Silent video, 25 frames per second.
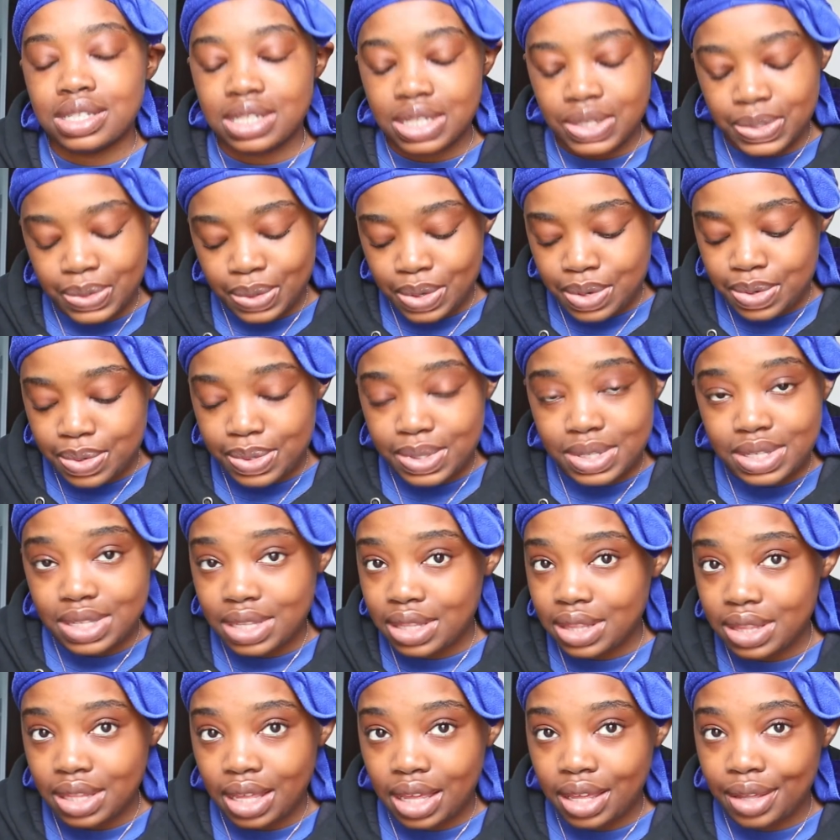It's just going to
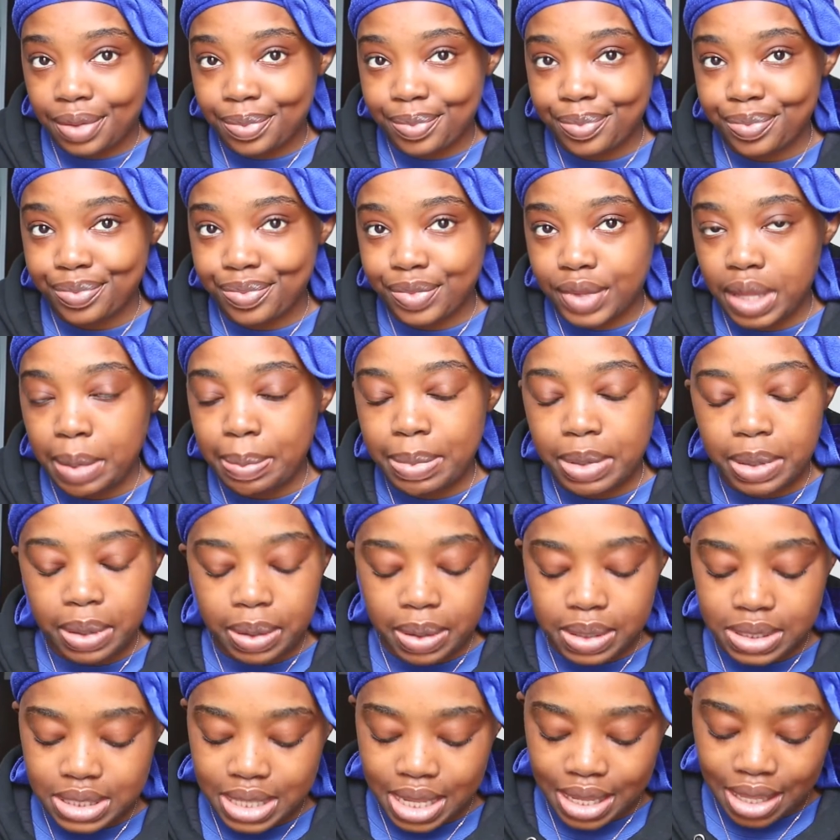sit there
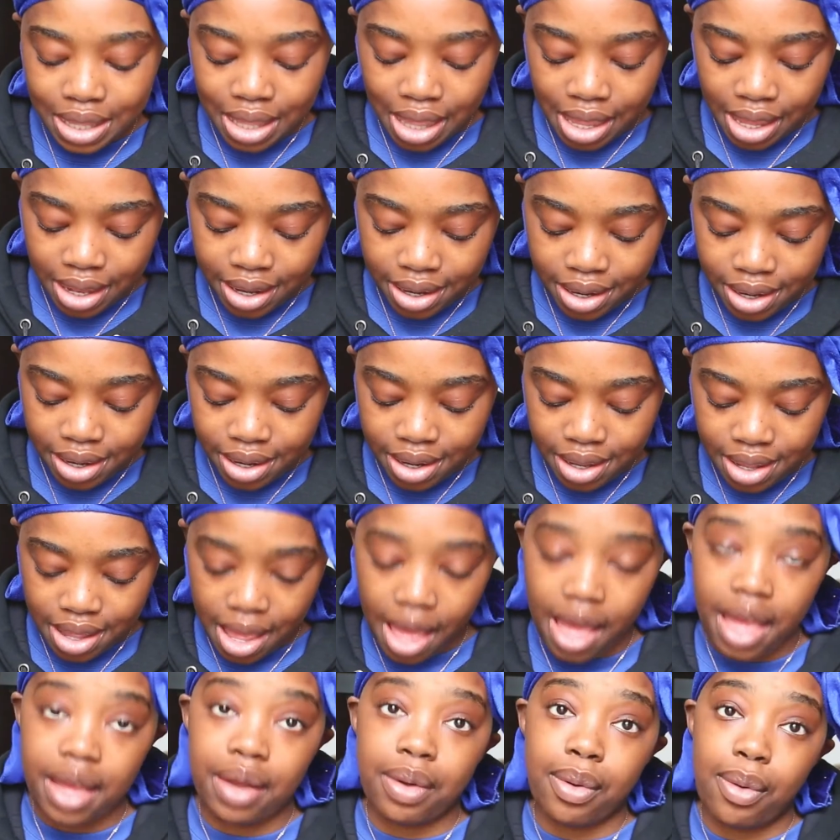because again,
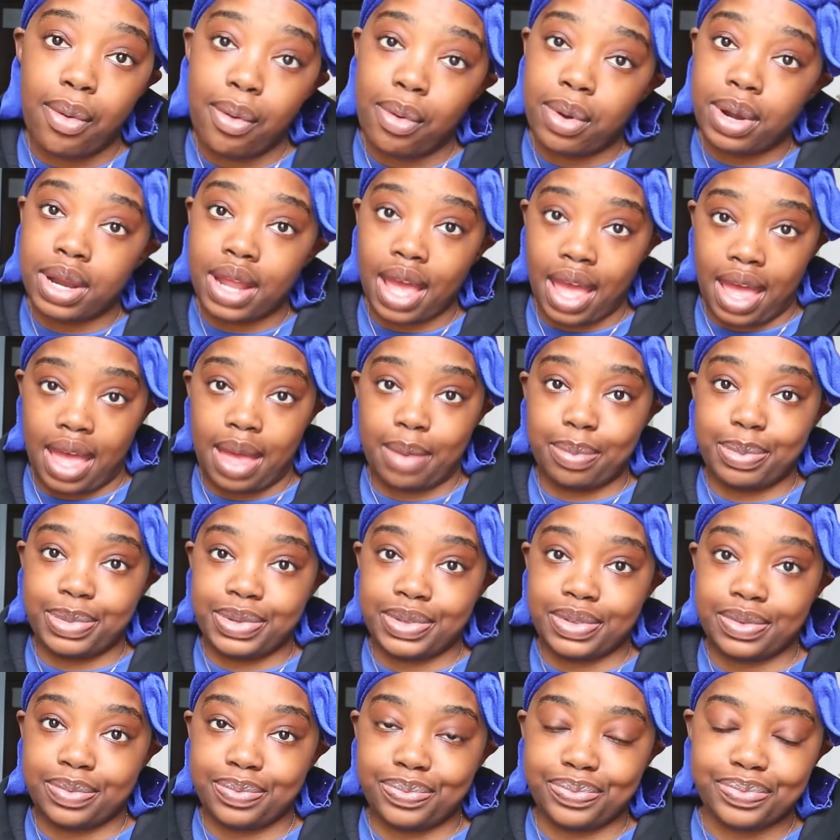I hoard
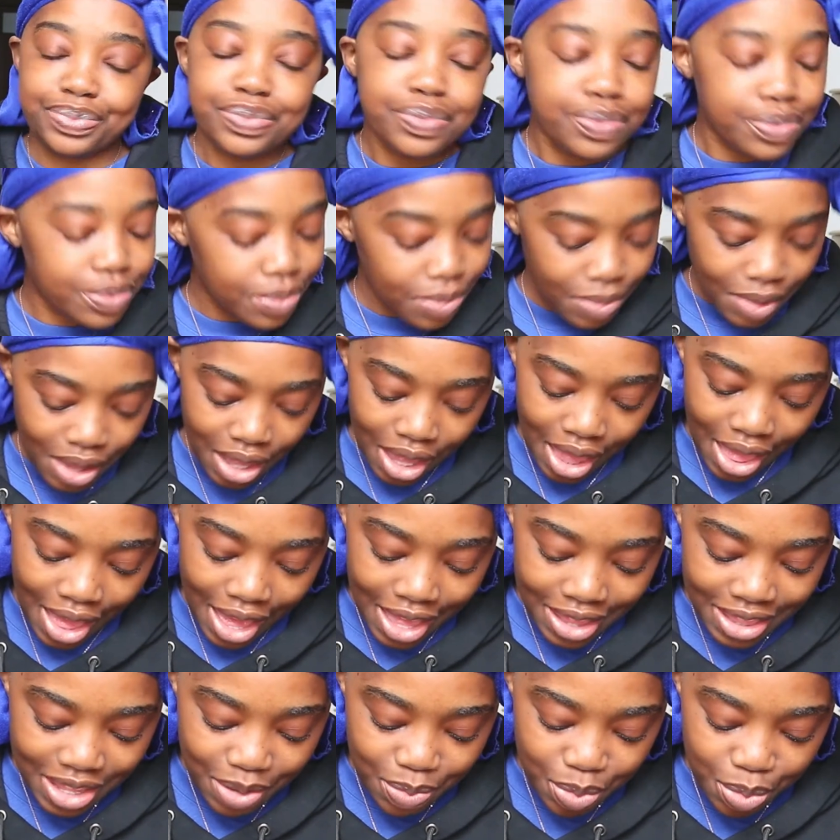apps.
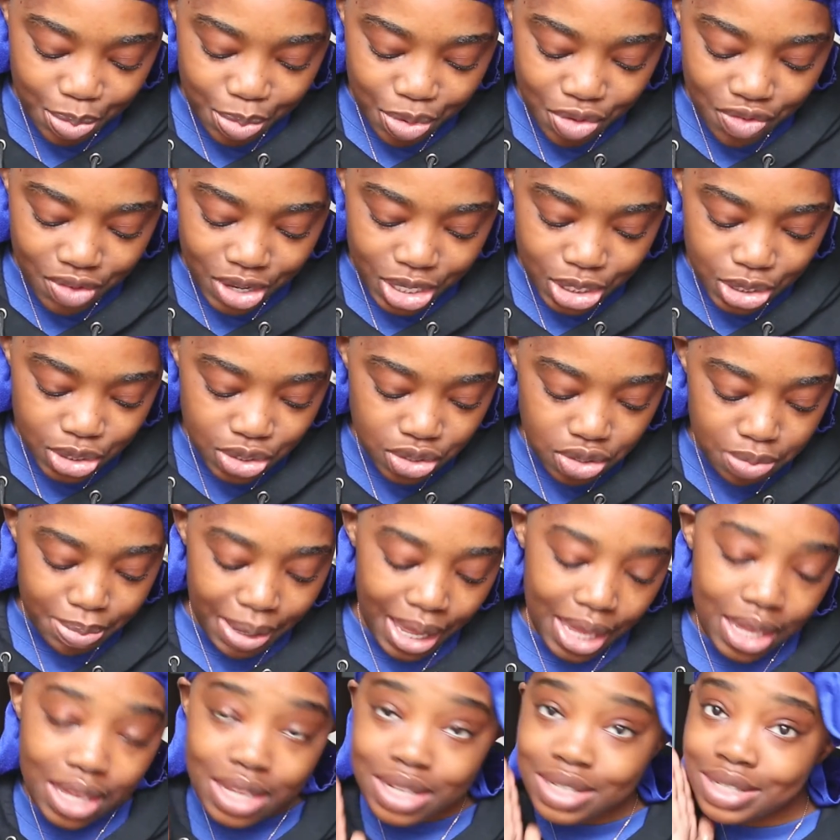And then we move on to
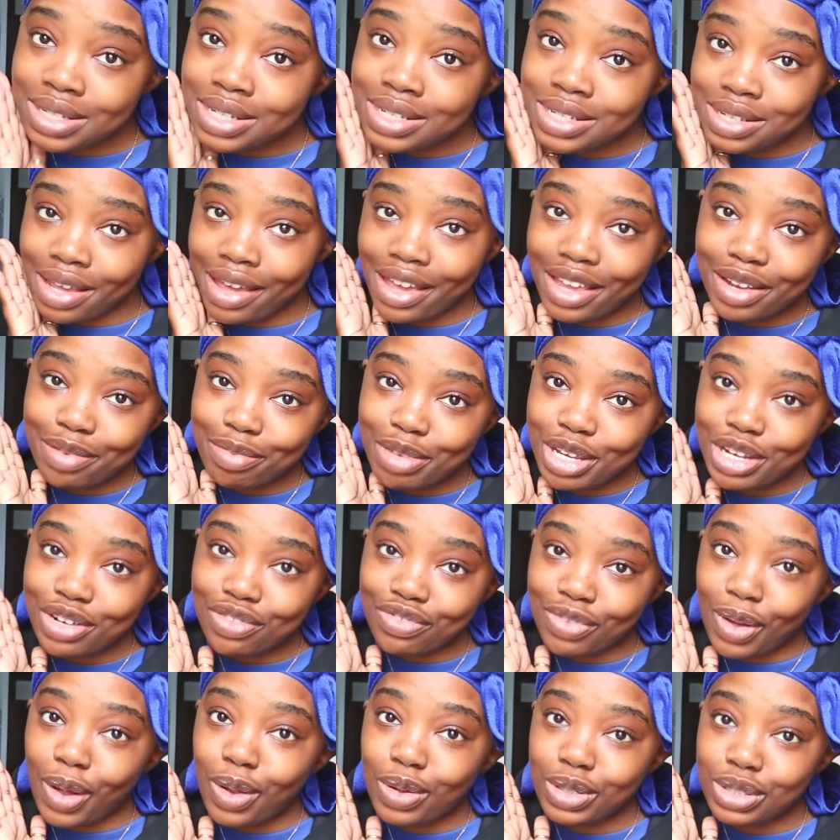my
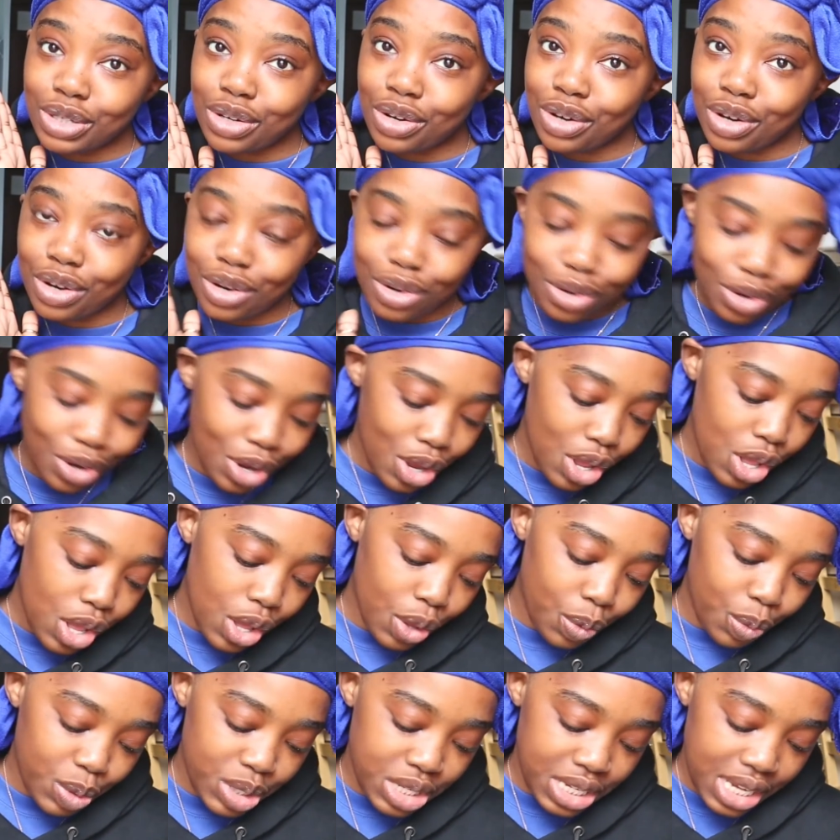entertainment folder,
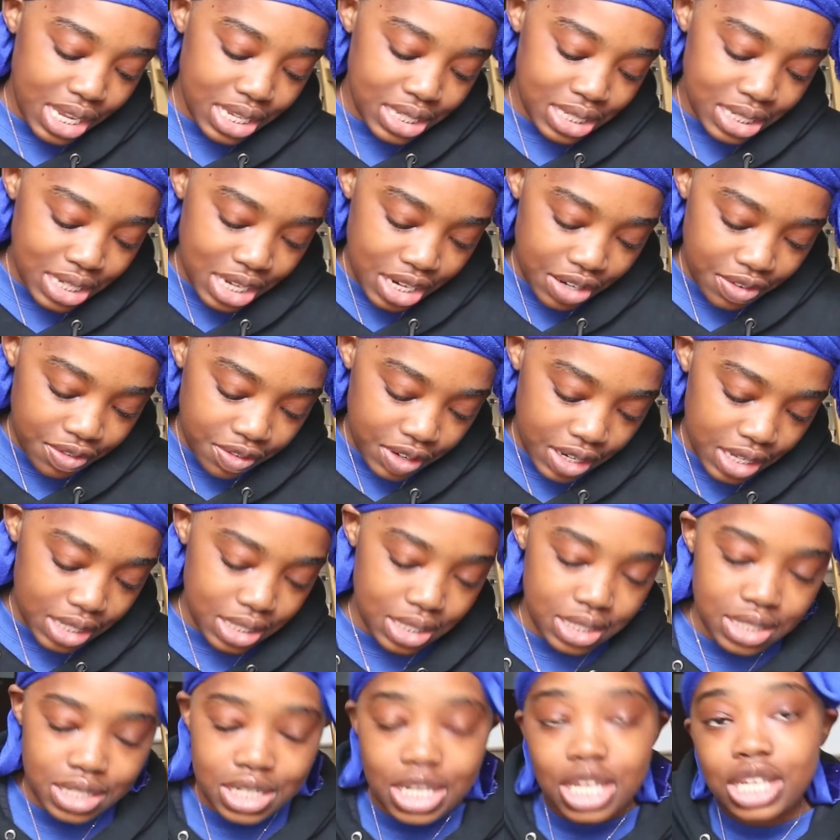which has
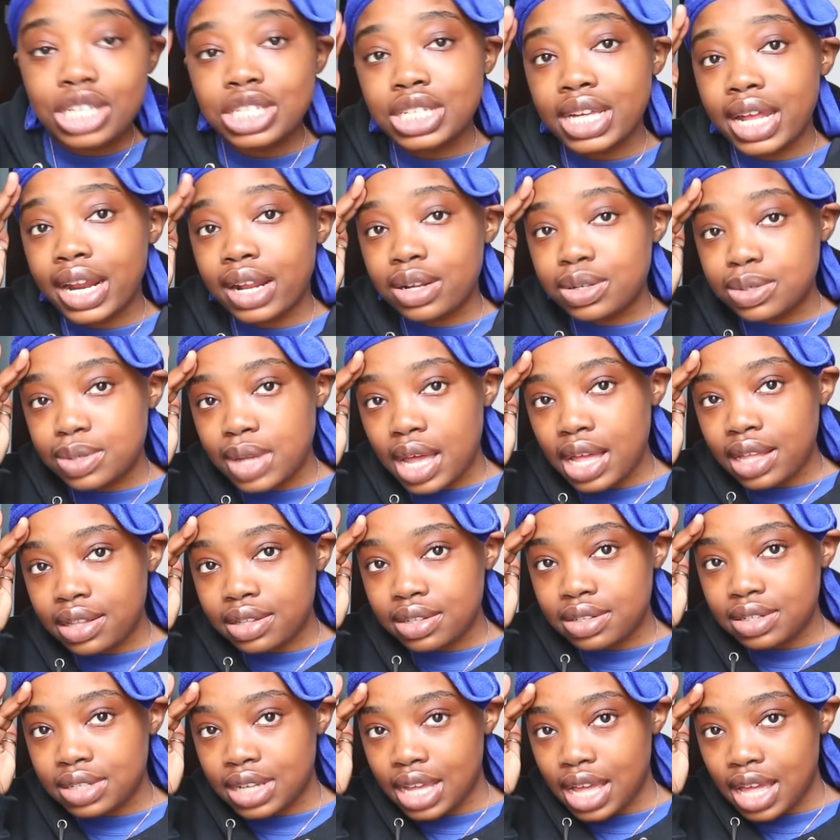Netflix. Shout out to
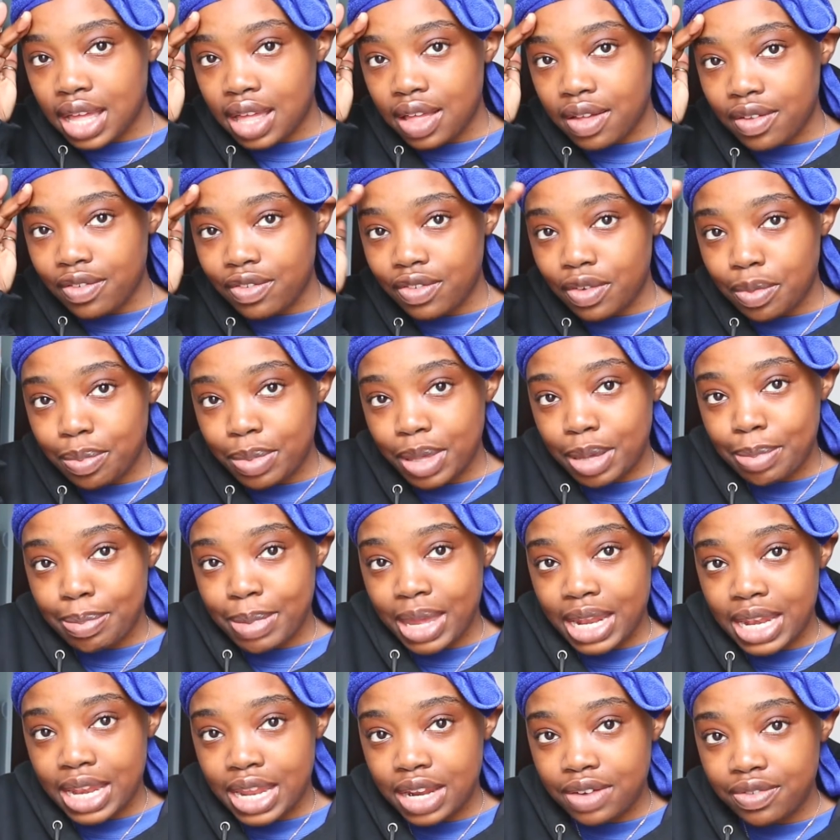Uncle Da for being
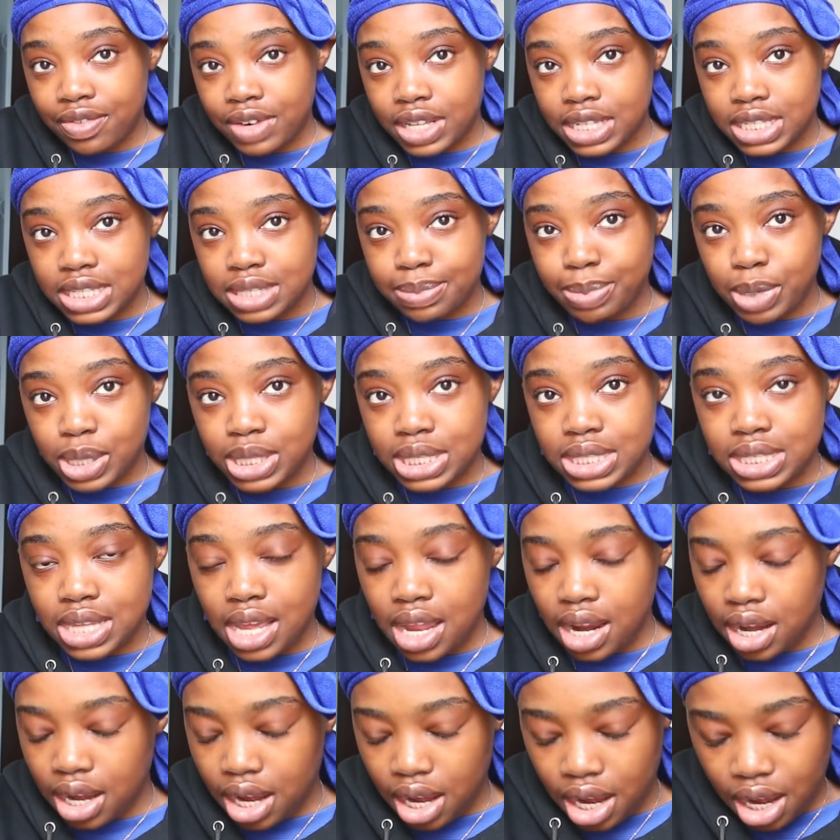my Netflix
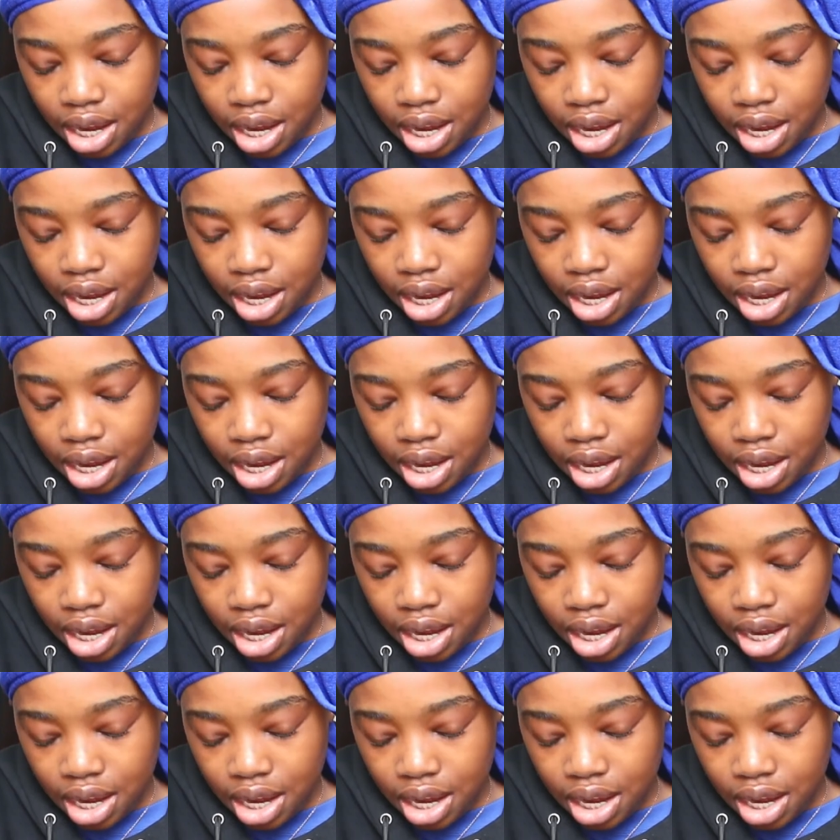sponsor.